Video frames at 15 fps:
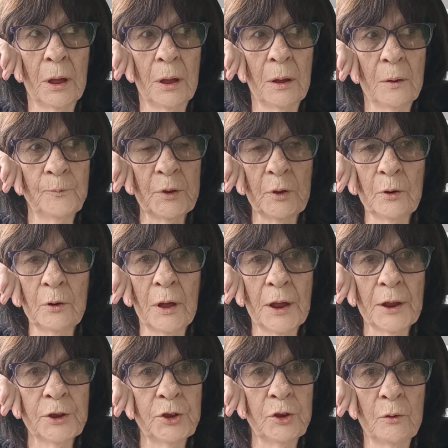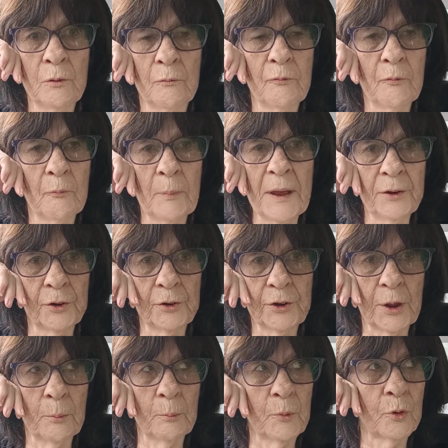feel like you have abandoned
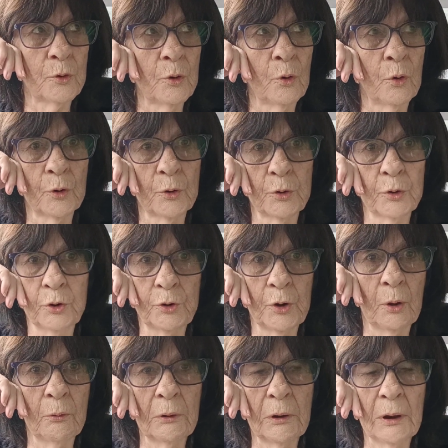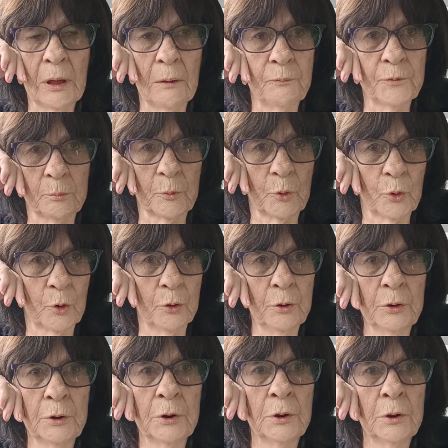them, or you don't love them, or
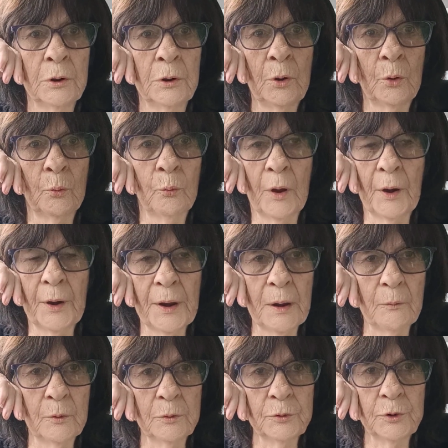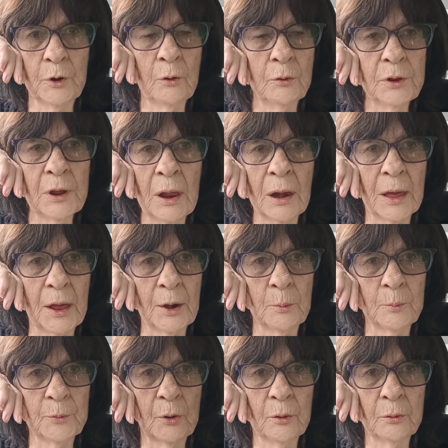whatever. Don't yell at
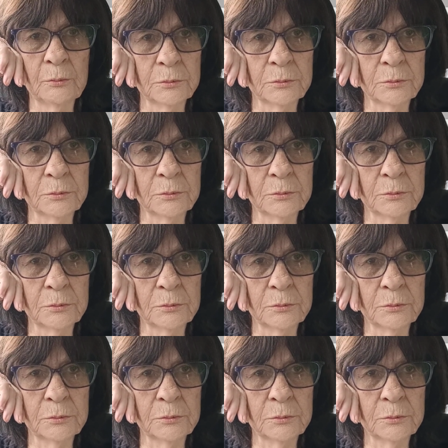them. Don't